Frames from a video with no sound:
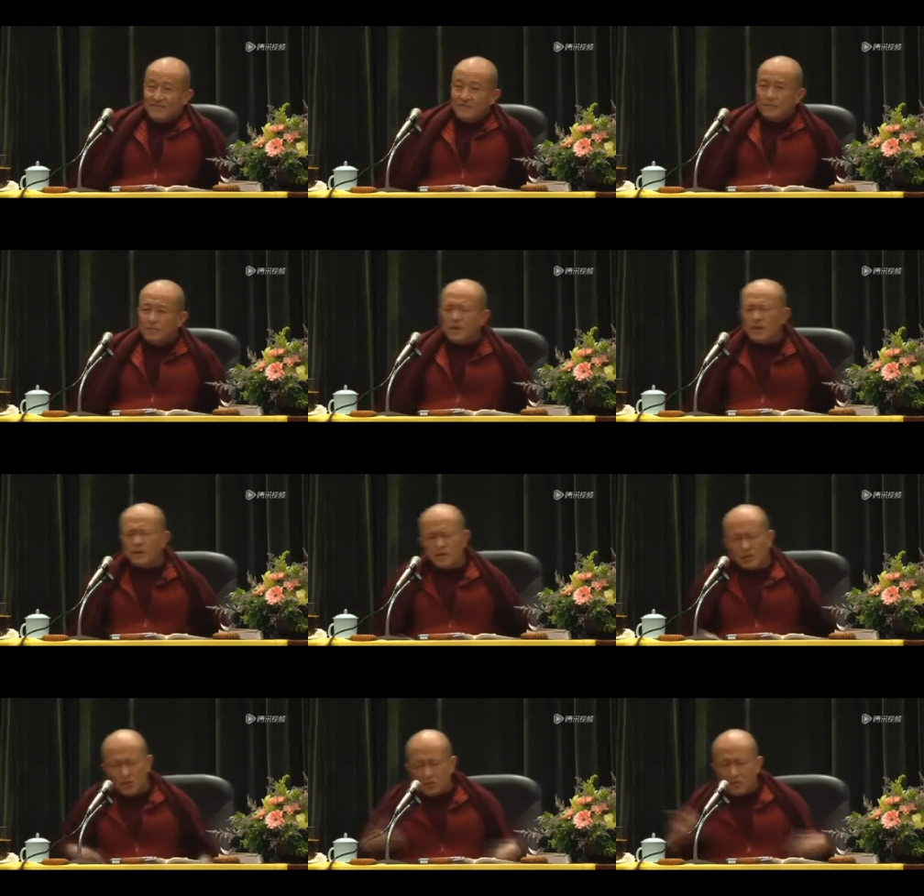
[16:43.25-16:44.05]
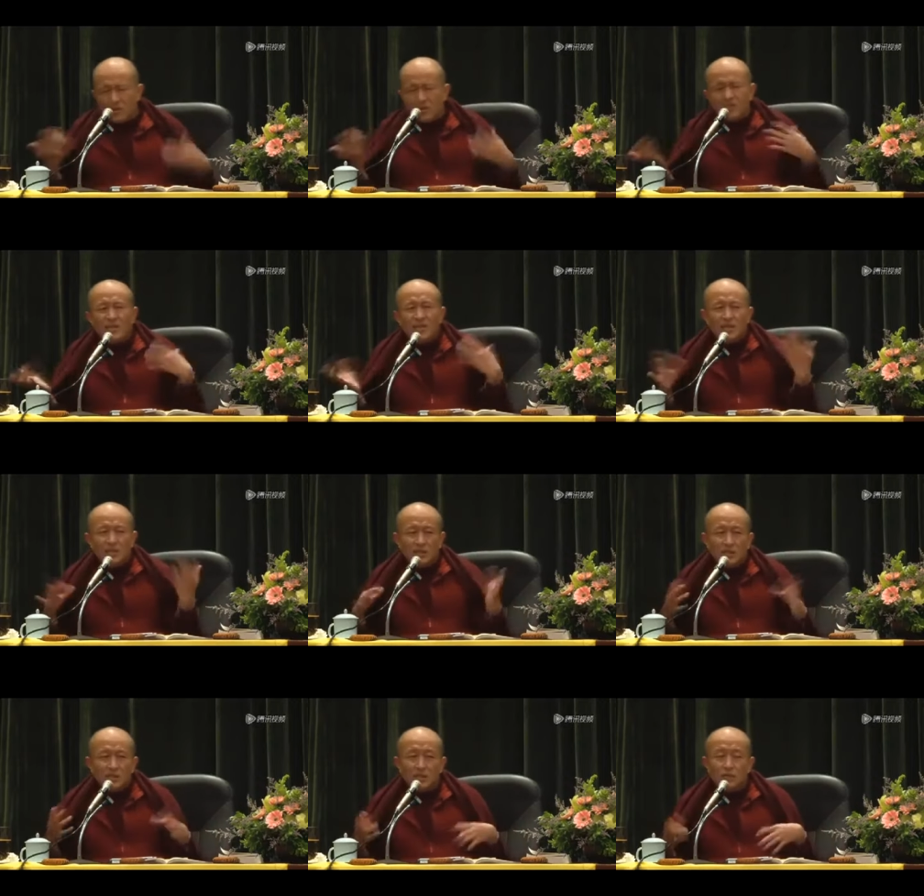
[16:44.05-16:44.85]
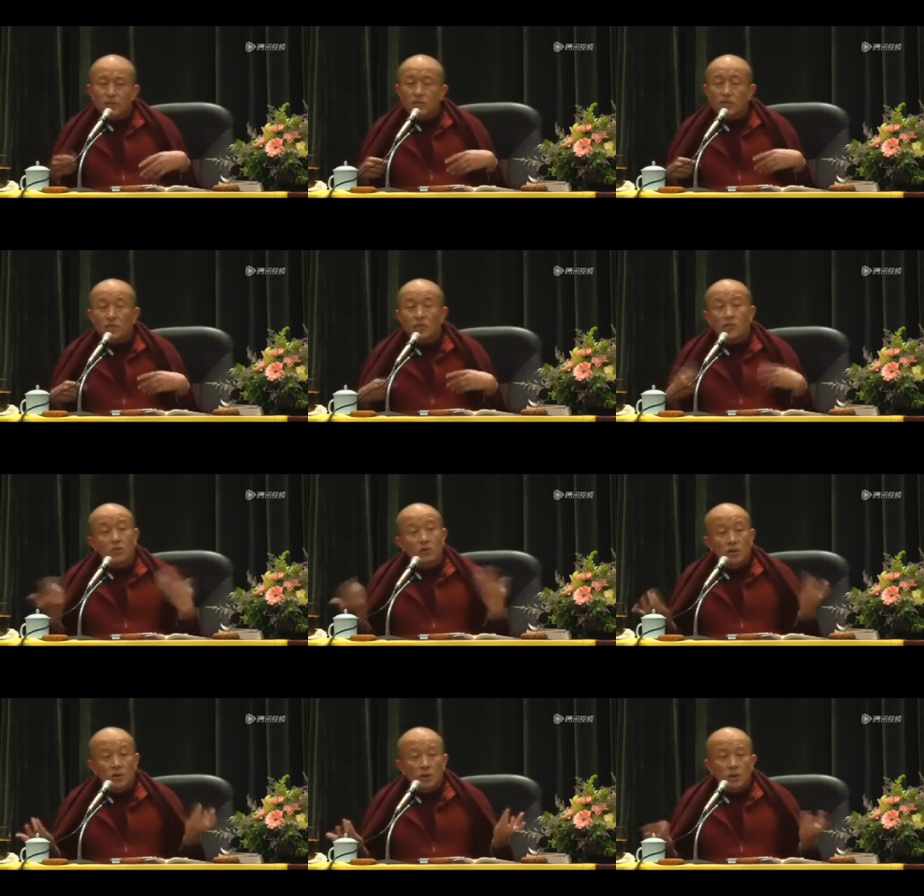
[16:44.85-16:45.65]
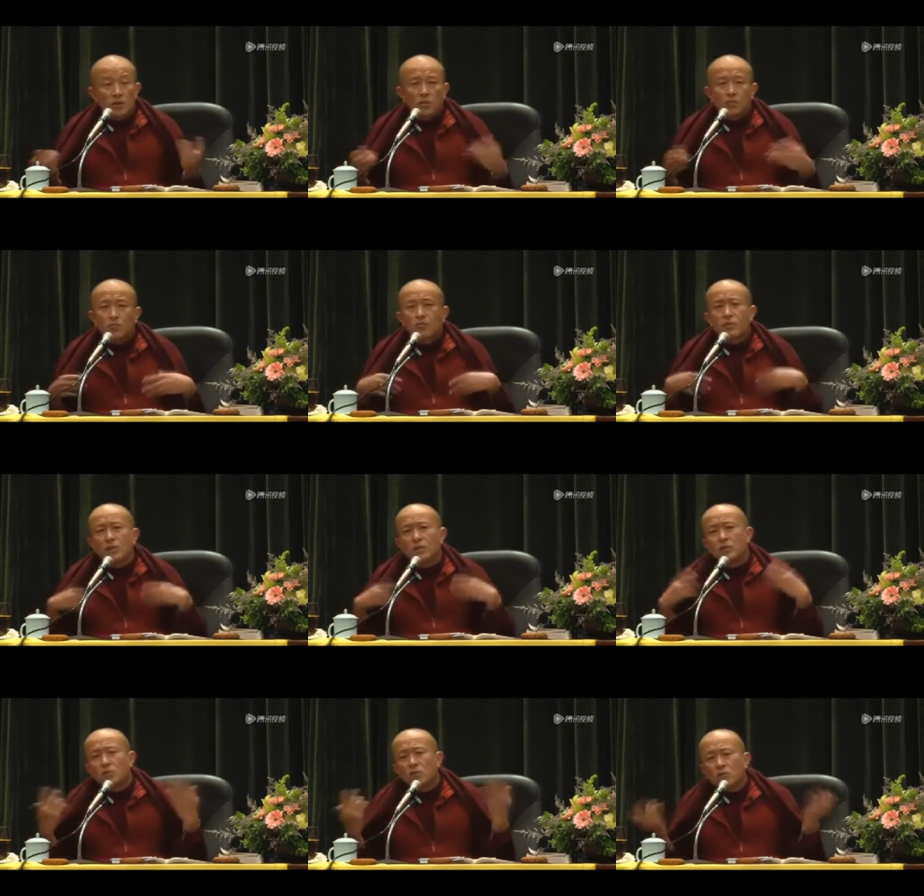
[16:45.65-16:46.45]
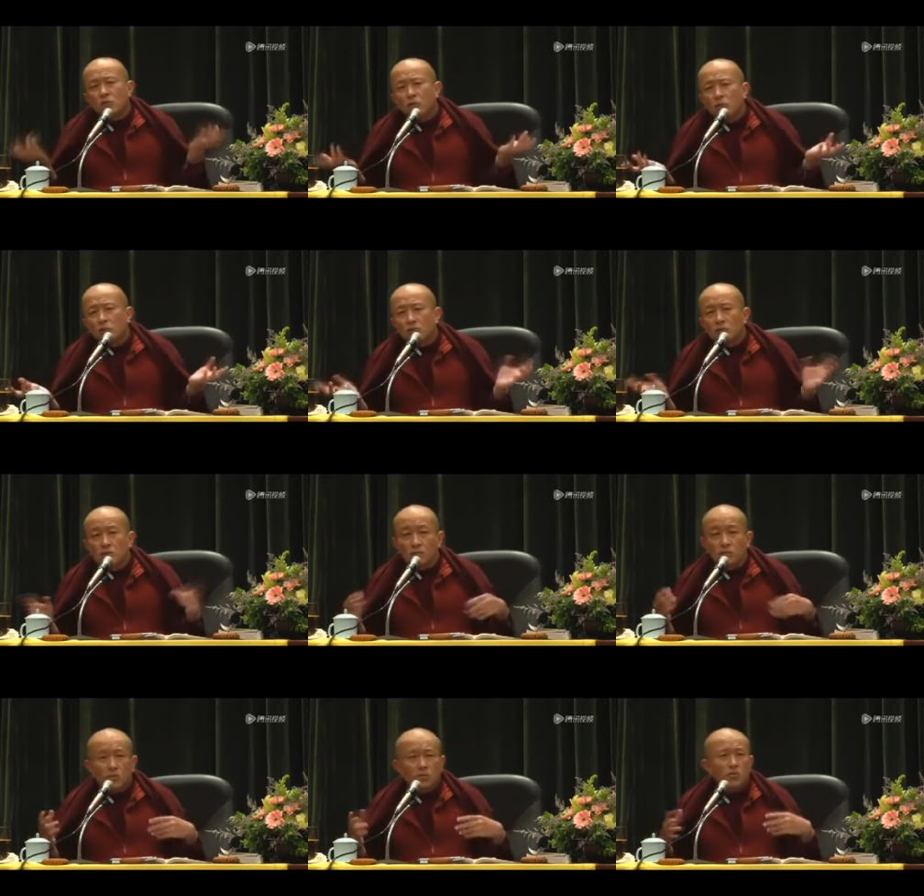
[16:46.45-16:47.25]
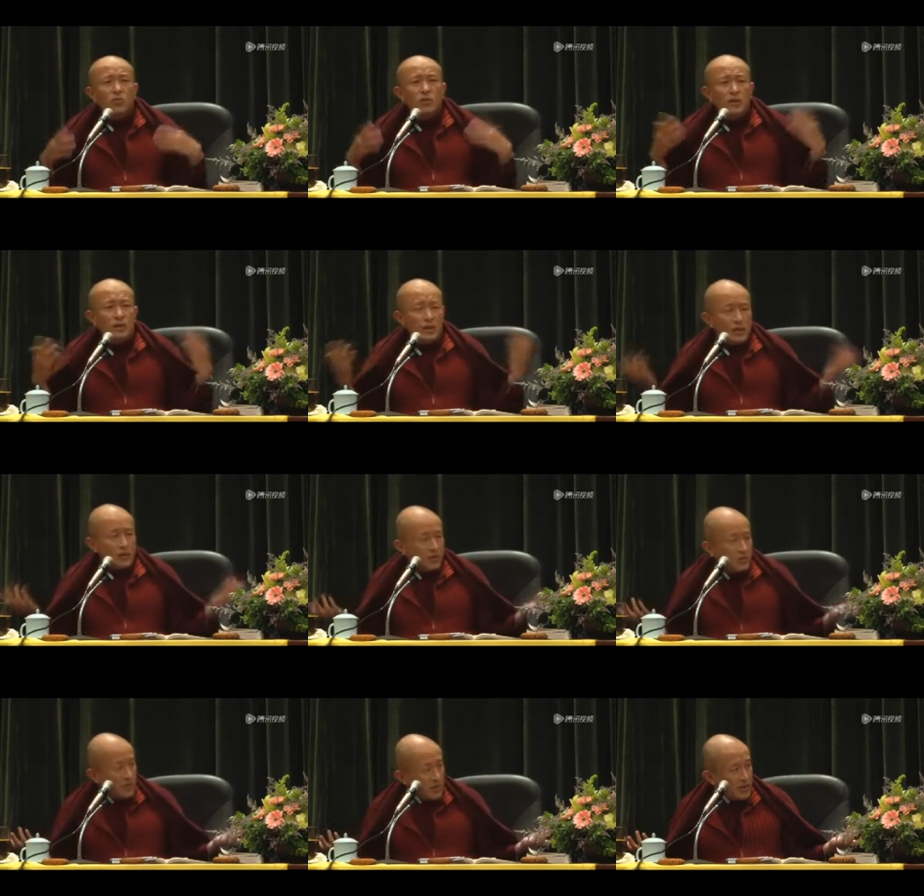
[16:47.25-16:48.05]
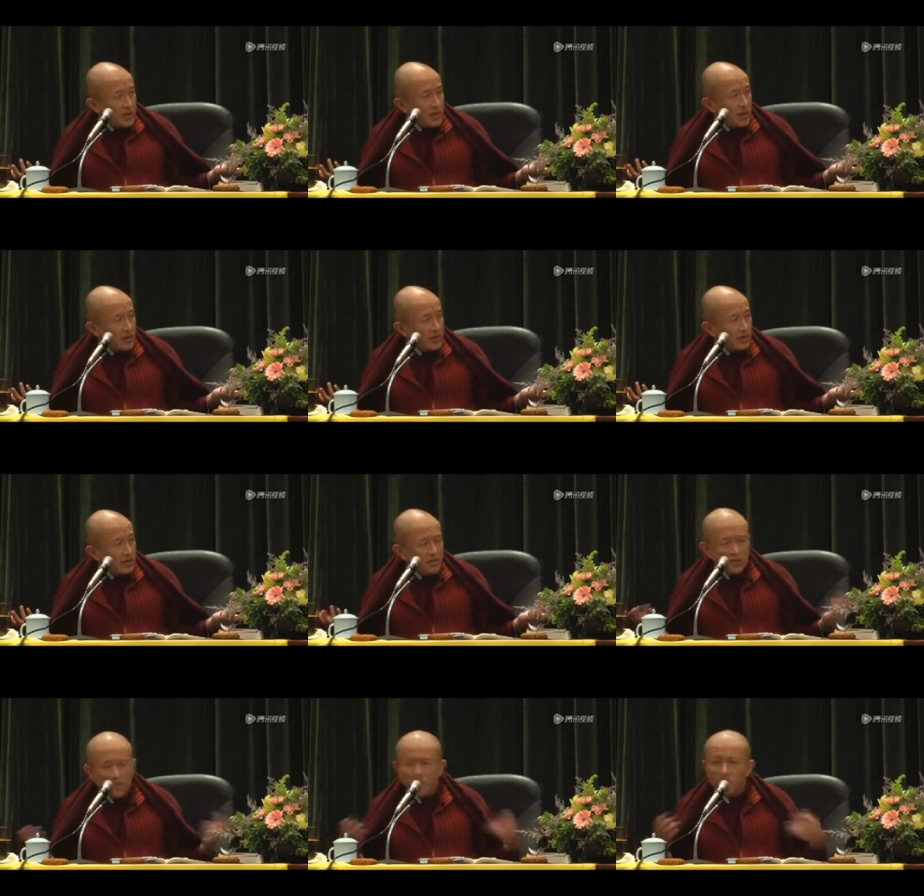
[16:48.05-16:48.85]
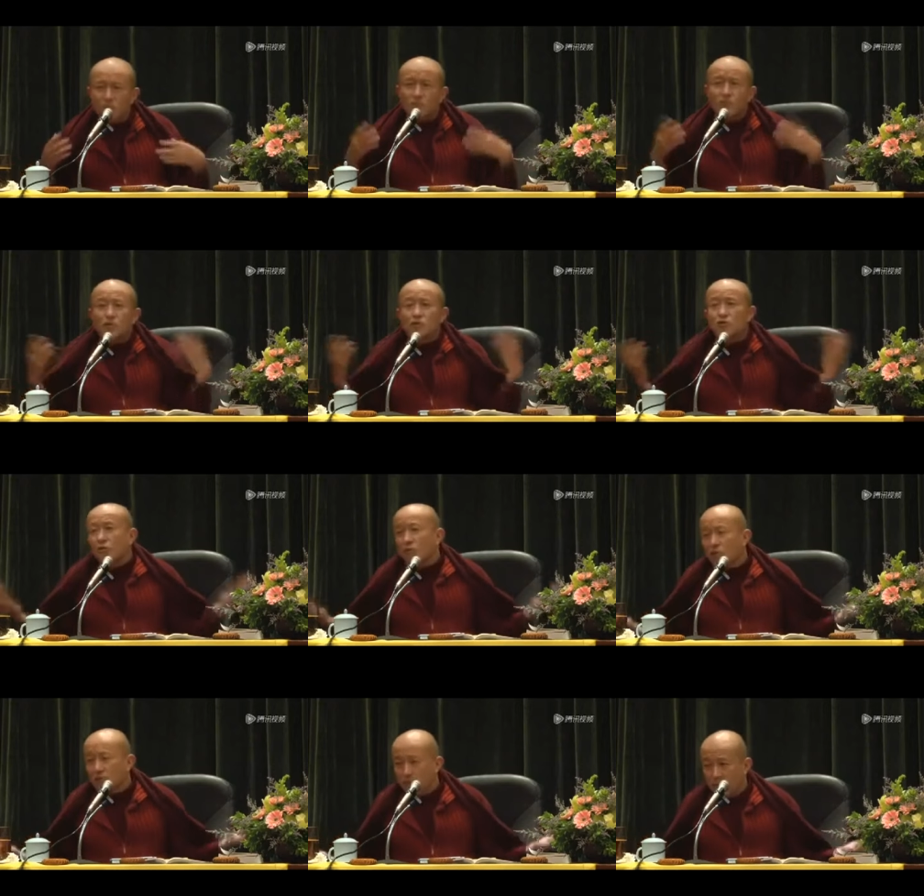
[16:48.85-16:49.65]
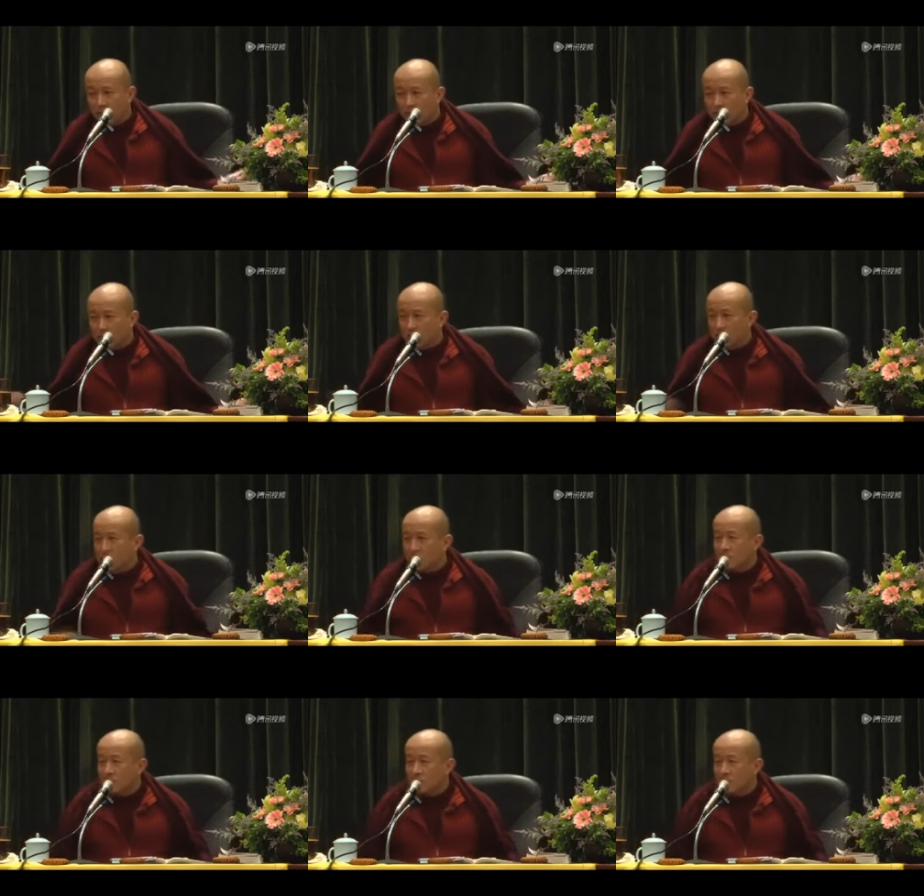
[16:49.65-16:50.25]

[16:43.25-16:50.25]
But it has a little bit of be good and all of. Who can argue with that? Of course we should all be good.